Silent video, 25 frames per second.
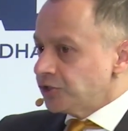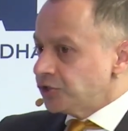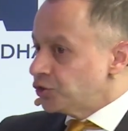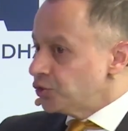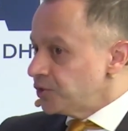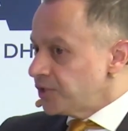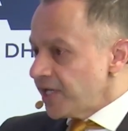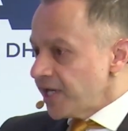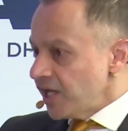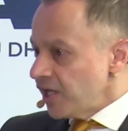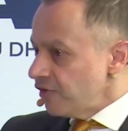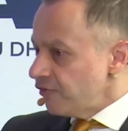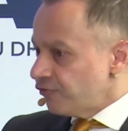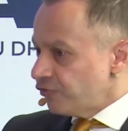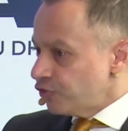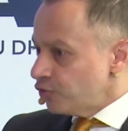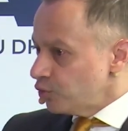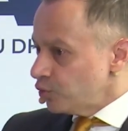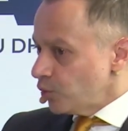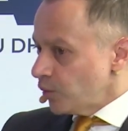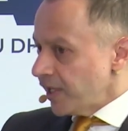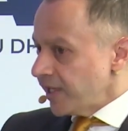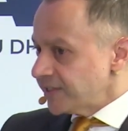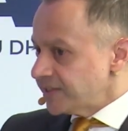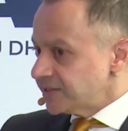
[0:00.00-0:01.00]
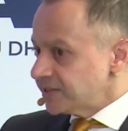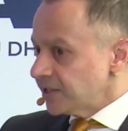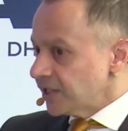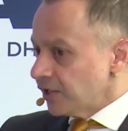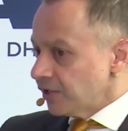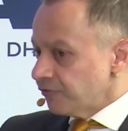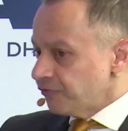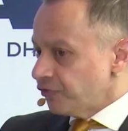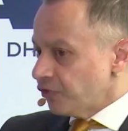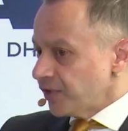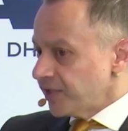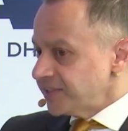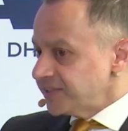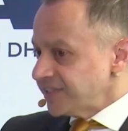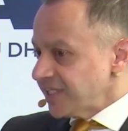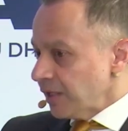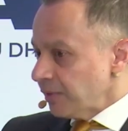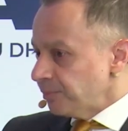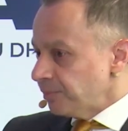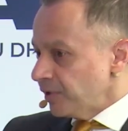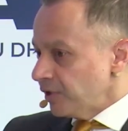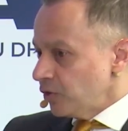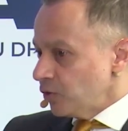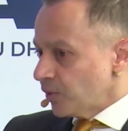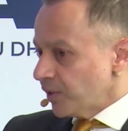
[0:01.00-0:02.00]
Today, if you, for
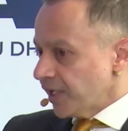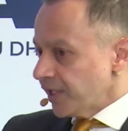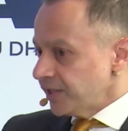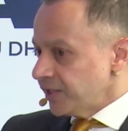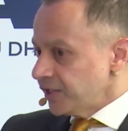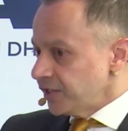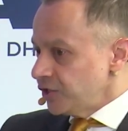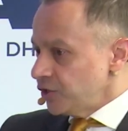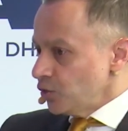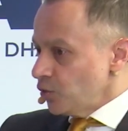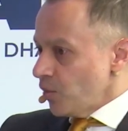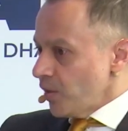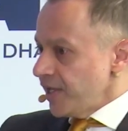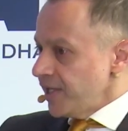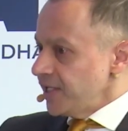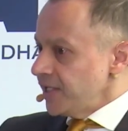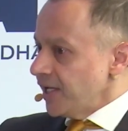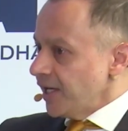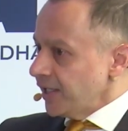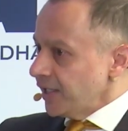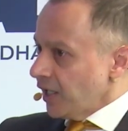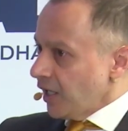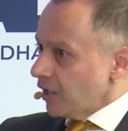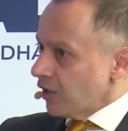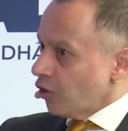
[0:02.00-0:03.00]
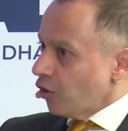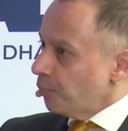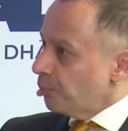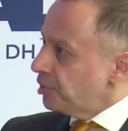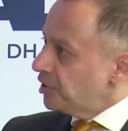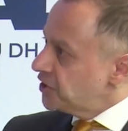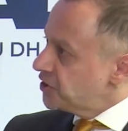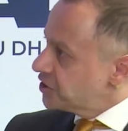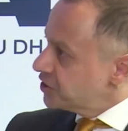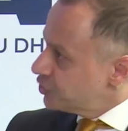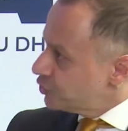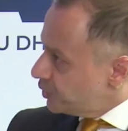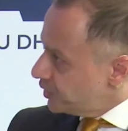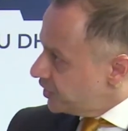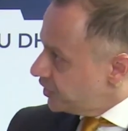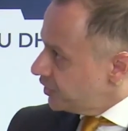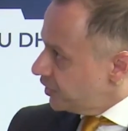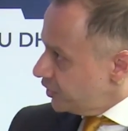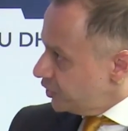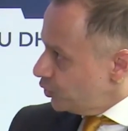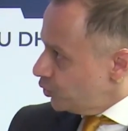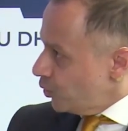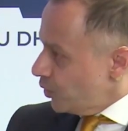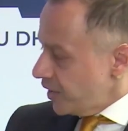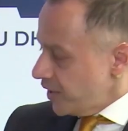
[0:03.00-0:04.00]
example, look at the UAE and our operations within
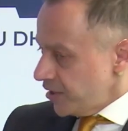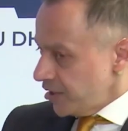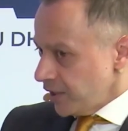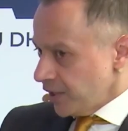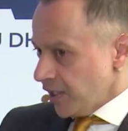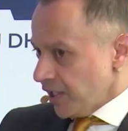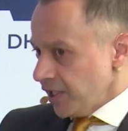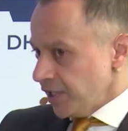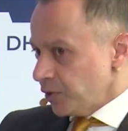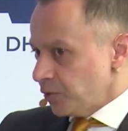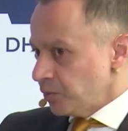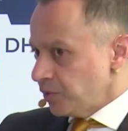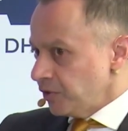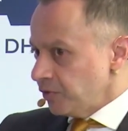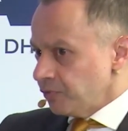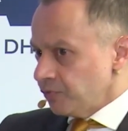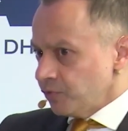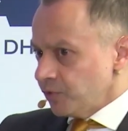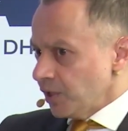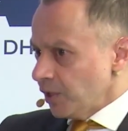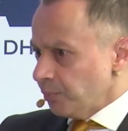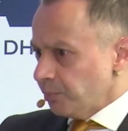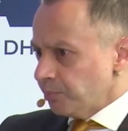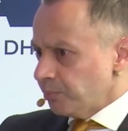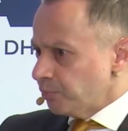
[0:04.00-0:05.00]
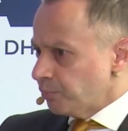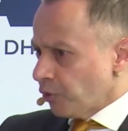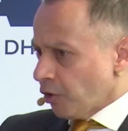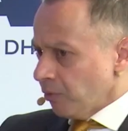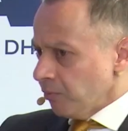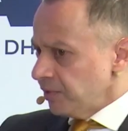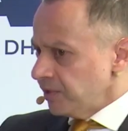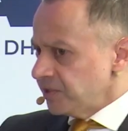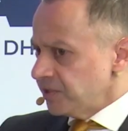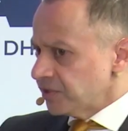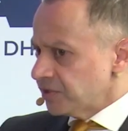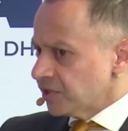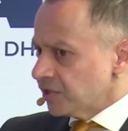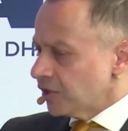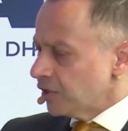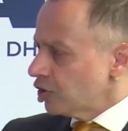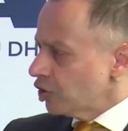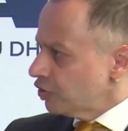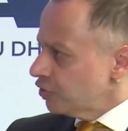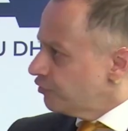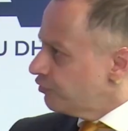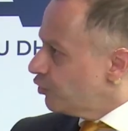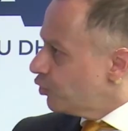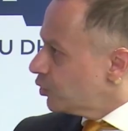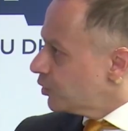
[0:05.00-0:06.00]
the UAE, right? We are probably the third
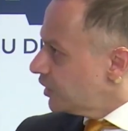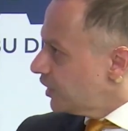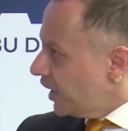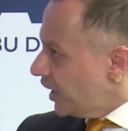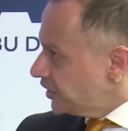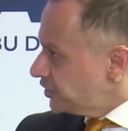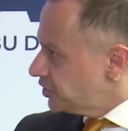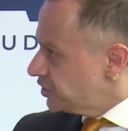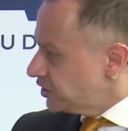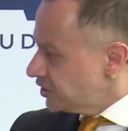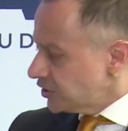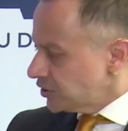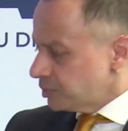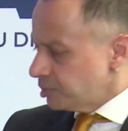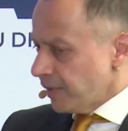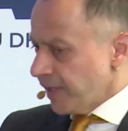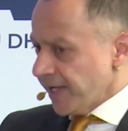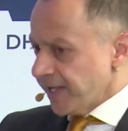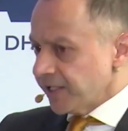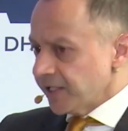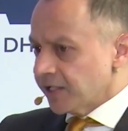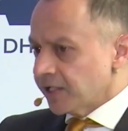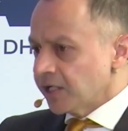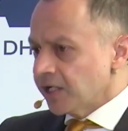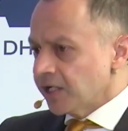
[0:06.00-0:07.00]
or the fourth largest bank.